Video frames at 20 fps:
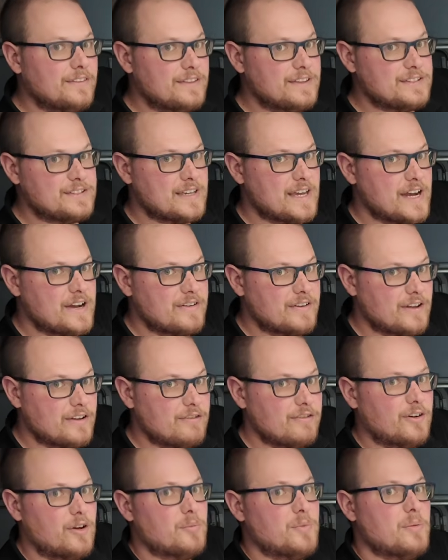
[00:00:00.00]
this area
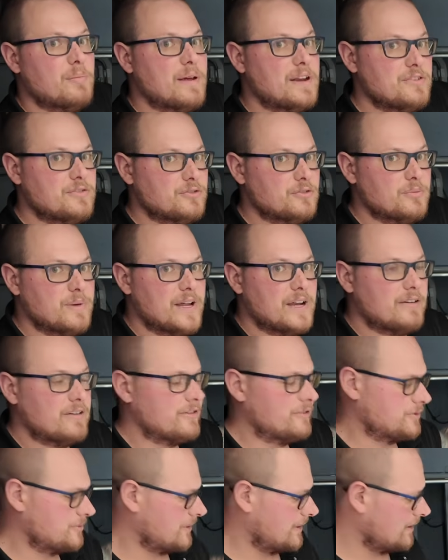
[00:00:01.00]
from the bedroom
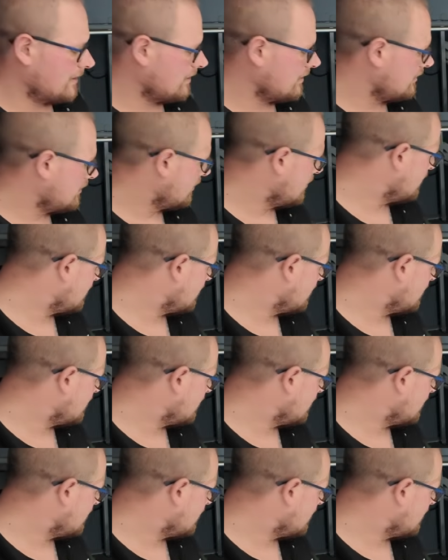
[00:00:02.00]
area as well.